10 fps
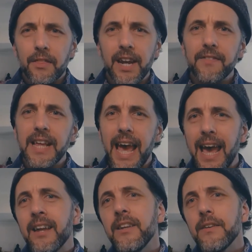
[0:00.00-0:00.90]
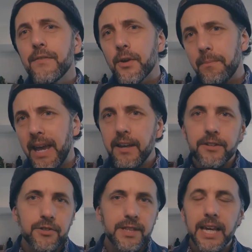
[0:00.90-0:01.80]
Then at the end of your
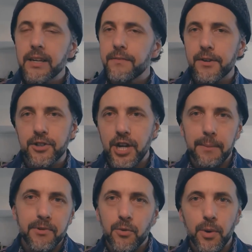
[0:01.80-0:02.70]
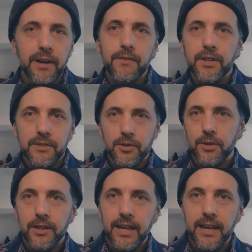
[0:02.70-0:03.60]
page or the end of your chapter, whatever it is you're
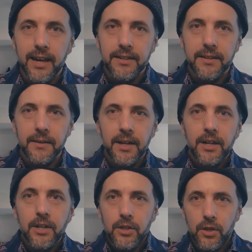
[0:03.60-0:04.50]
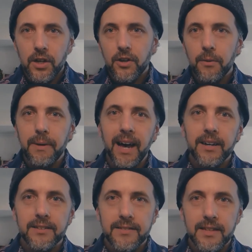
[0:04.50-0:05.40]
looking at, you can go
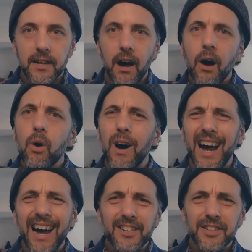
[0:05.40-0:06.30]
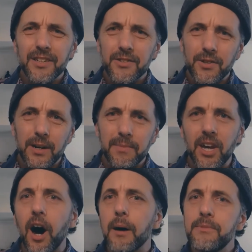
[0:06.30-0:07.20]
back and see, oh, I actually described
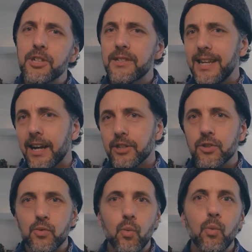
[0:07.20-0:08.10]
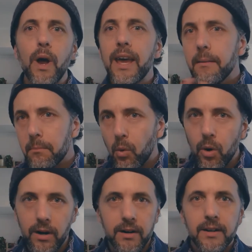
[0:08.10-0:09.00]
the objects and actions way
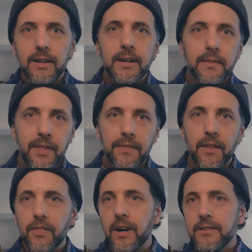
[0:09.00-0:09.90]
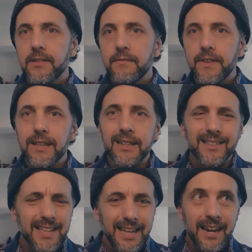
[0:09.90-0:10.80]
more than the thoughts and
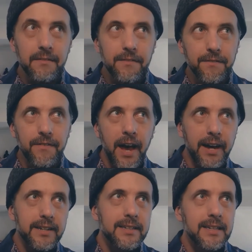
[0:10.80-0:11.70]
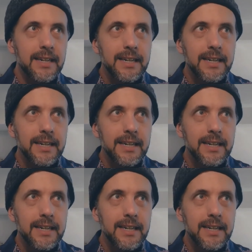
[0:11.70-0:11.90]
feelings. And in fact,